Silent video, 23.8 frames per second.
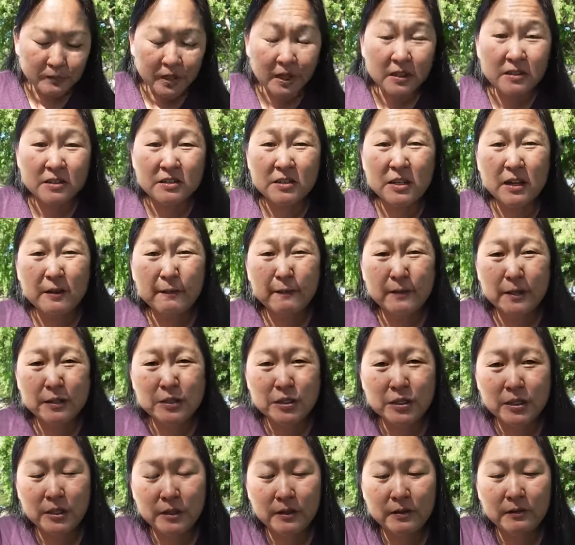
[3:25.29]
It's not
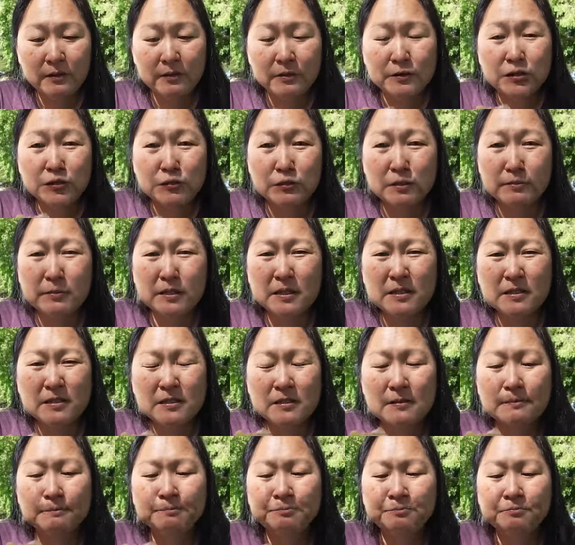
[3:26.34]
fishy, the shrimp
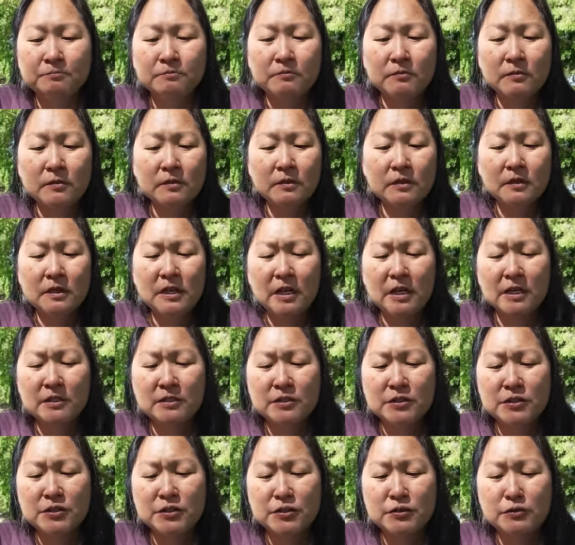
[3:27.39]
is not
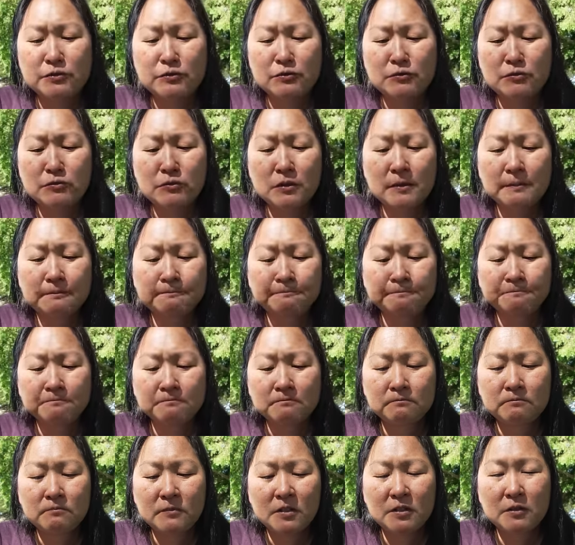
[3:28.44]
too
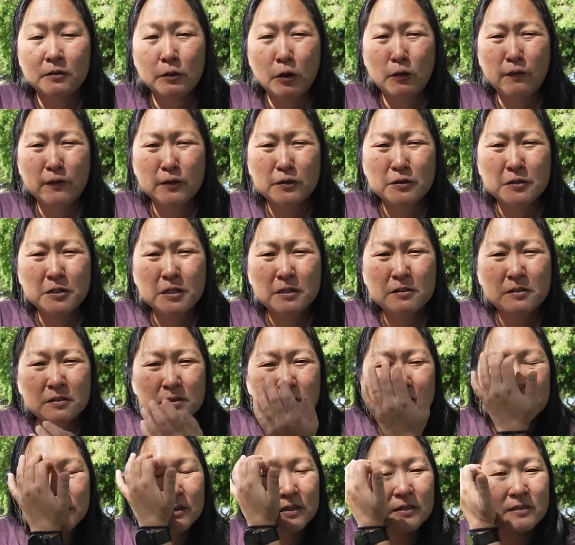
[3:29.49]
overcooked.
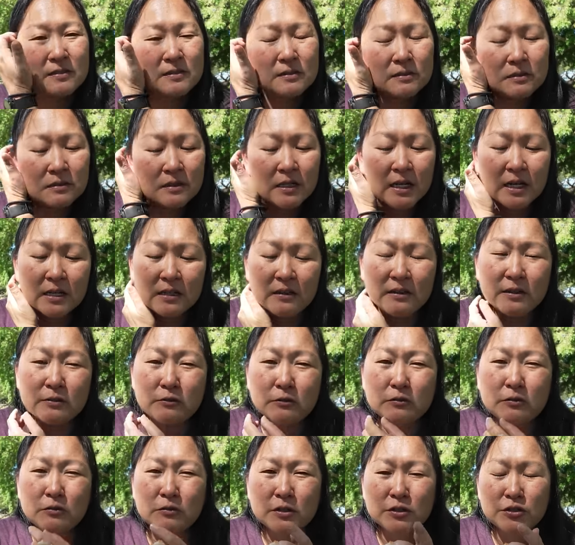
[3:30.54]
It's got a little
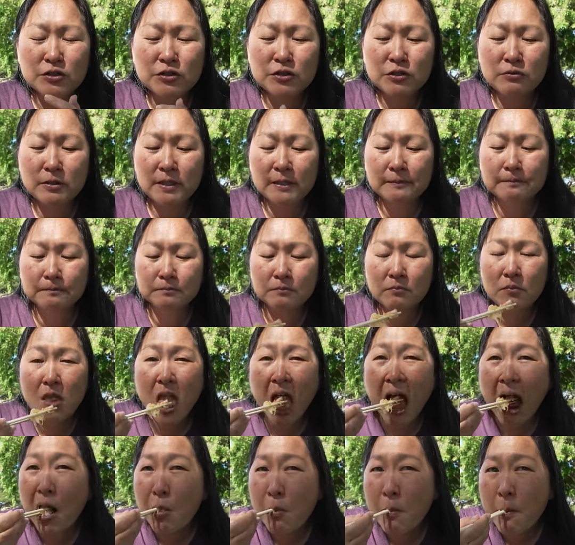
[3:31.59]
punch to it.
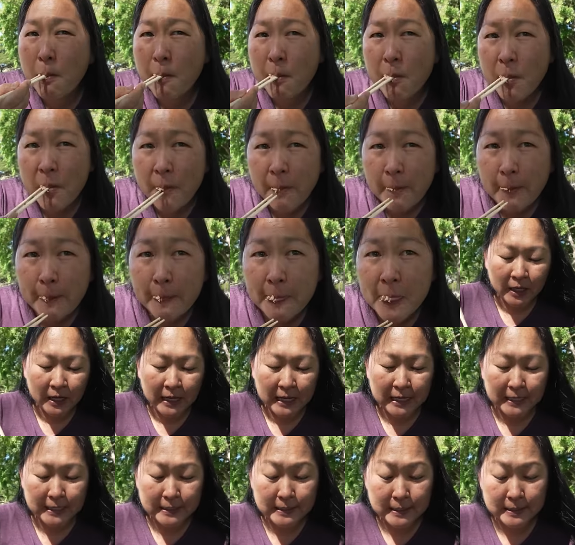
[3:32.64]

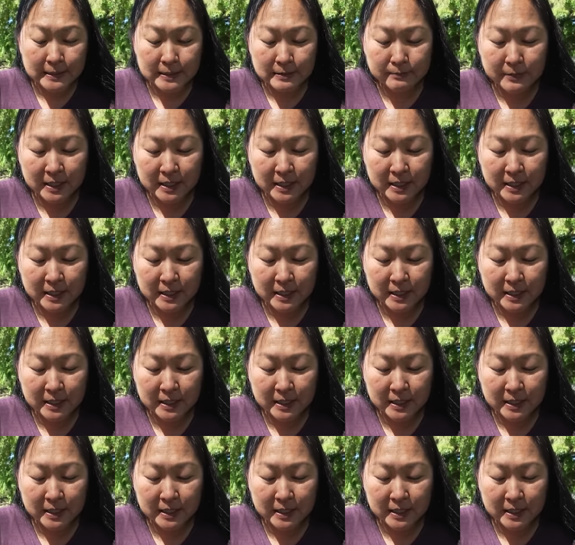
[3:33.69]
And I guess